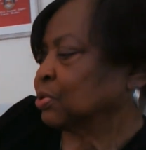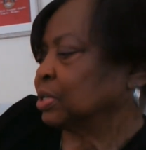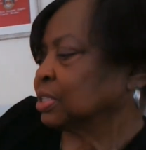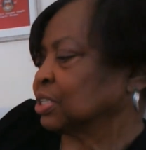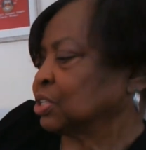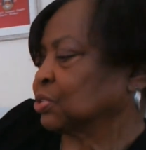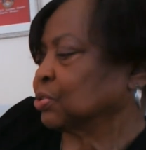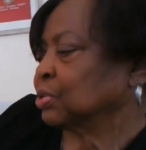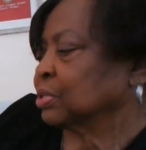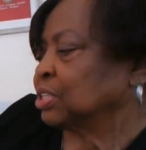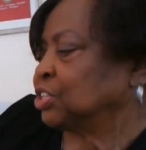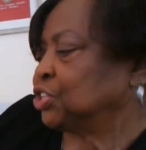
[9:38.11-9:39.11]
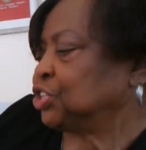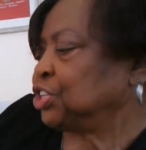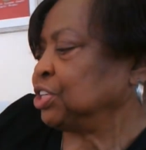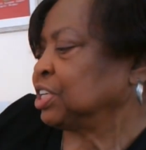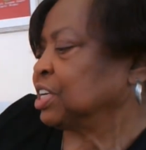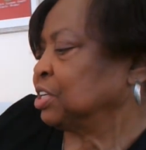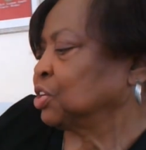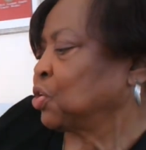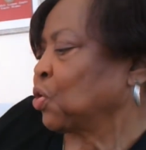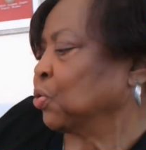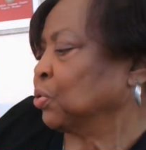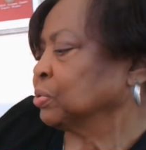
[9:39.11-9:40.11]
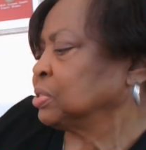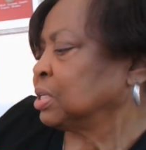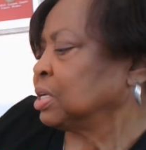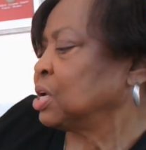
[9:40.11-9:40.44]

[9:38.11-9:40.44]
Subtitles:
onto Zora's cheek in gold.